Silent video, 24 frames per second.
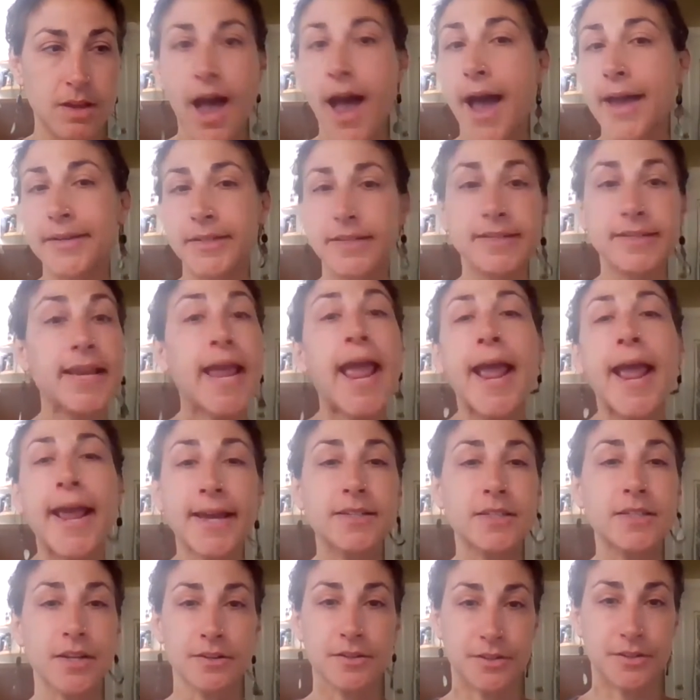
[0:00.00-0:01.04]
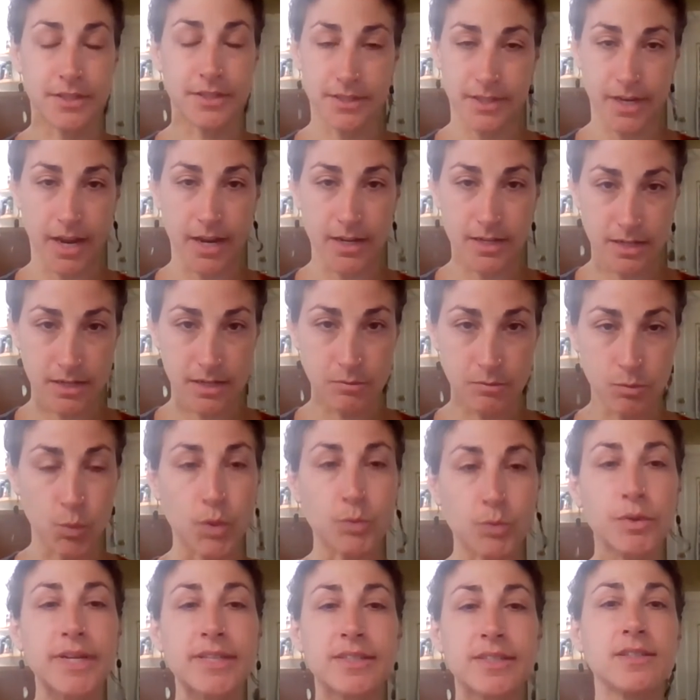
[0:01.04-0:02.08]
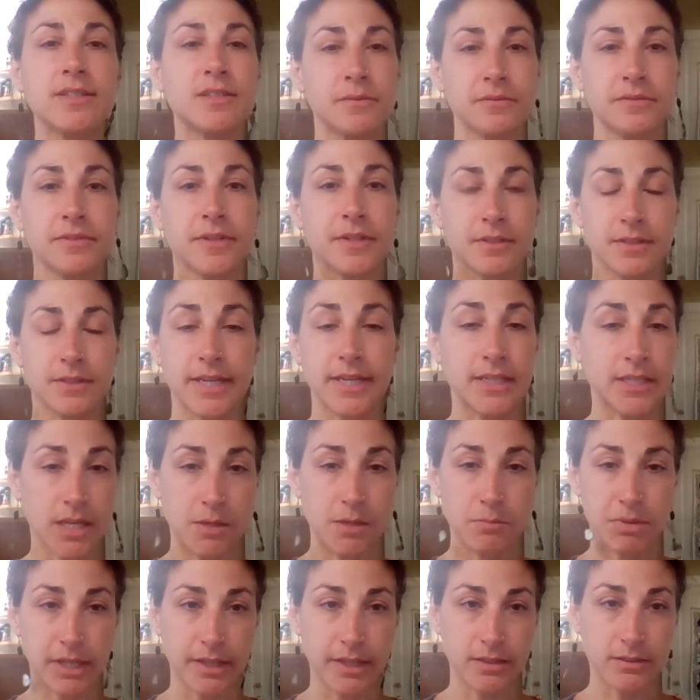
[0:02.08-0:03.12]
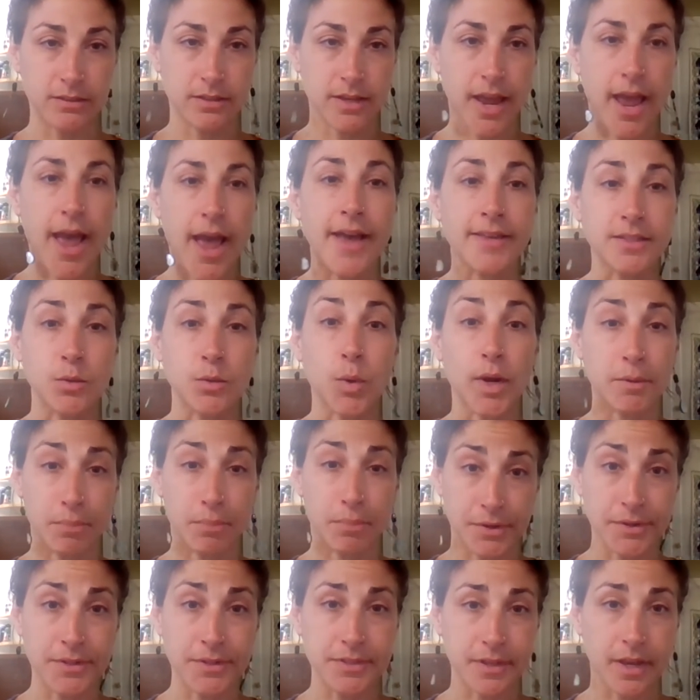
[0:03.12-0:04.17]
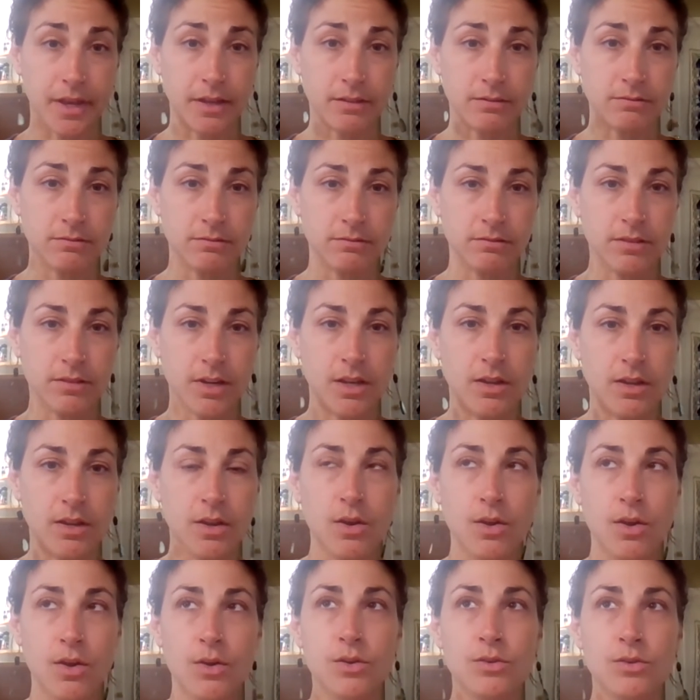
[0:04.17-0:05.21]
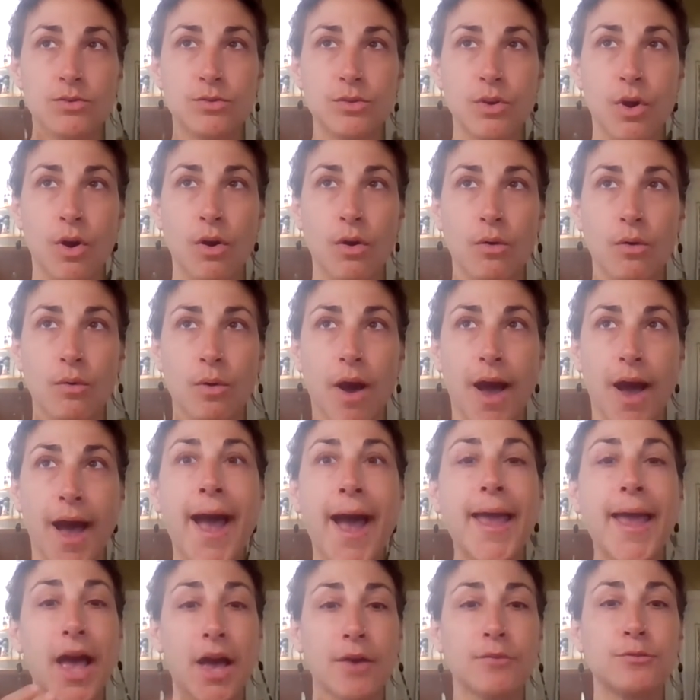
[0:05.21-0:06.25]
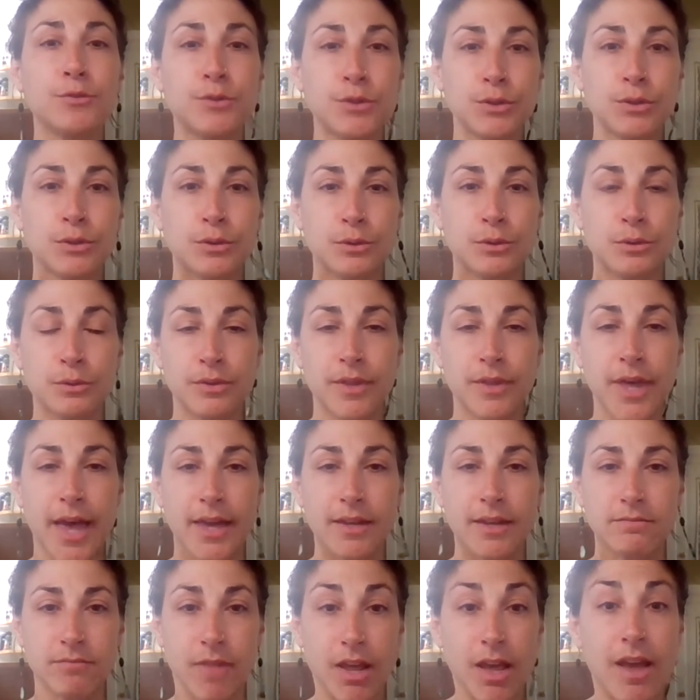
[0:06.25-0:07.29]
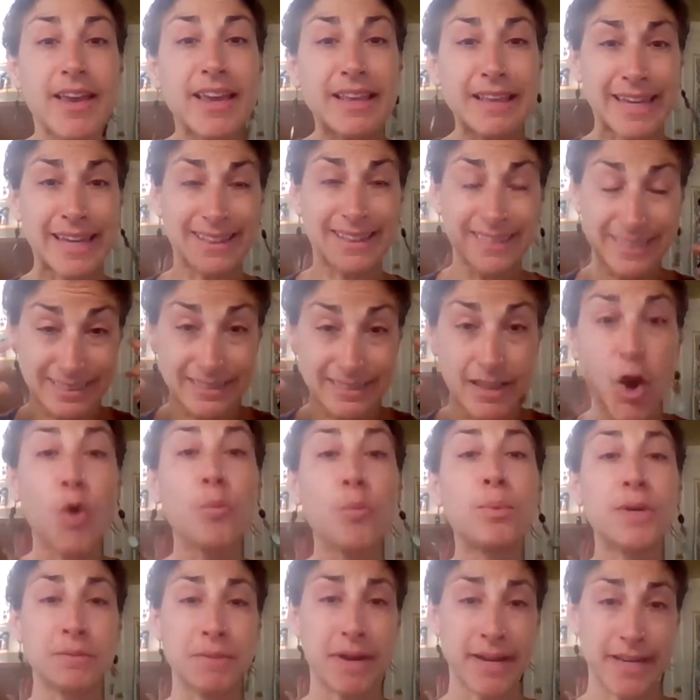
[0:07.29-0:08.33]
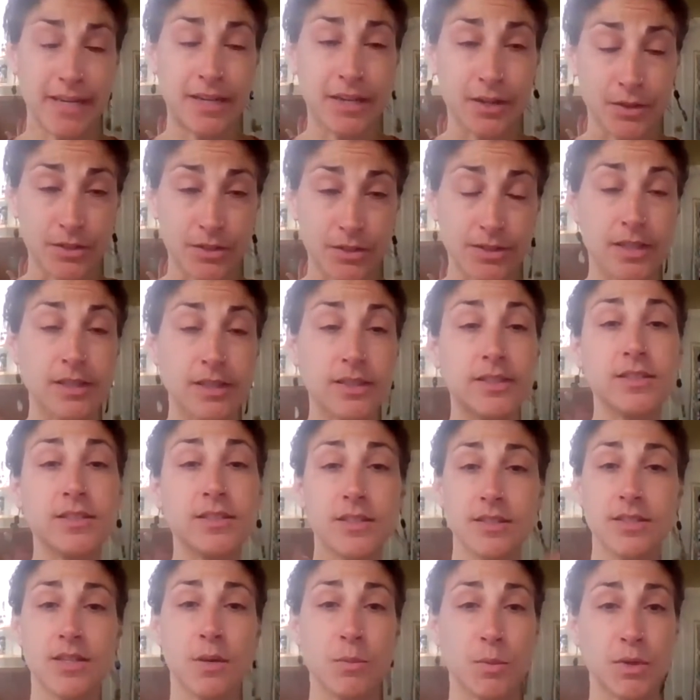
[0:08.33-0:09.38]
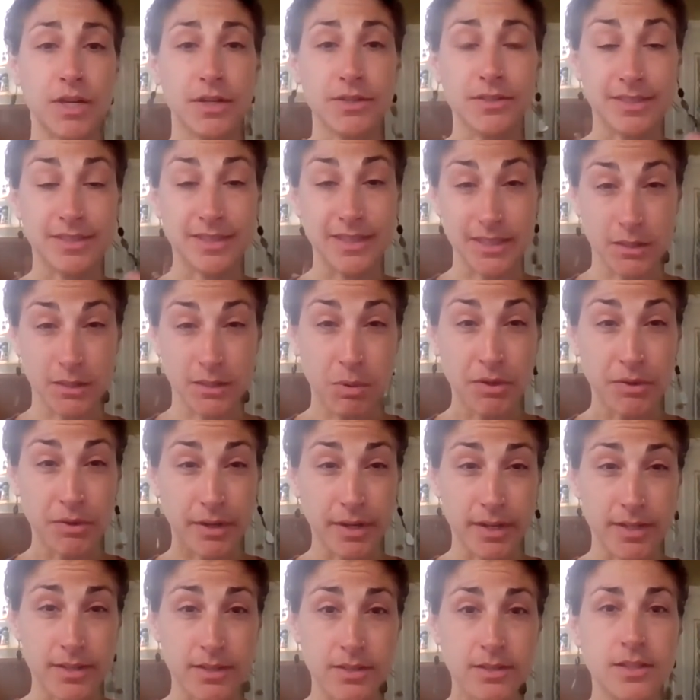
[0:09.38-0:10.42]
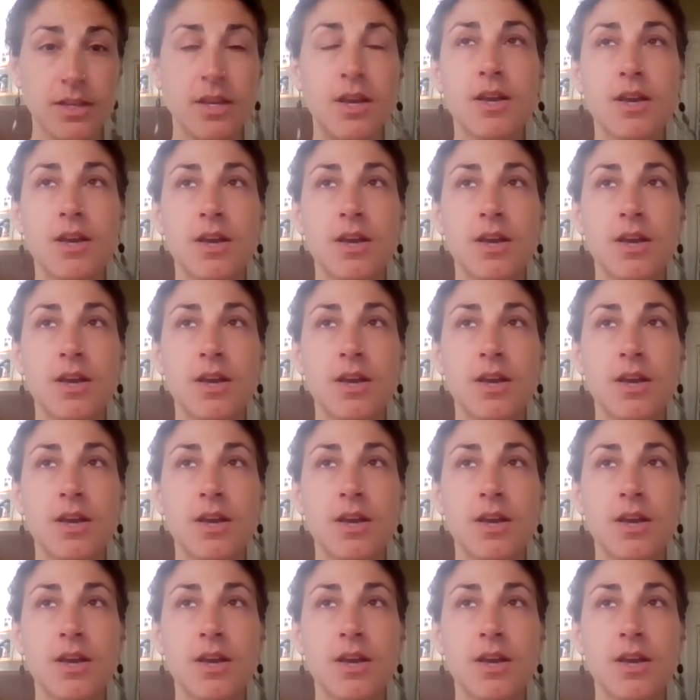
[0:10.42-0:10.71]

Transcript: I can't understand what racism feels like deeply as a white person. So I have to then open my ears and listen to someone else's experience.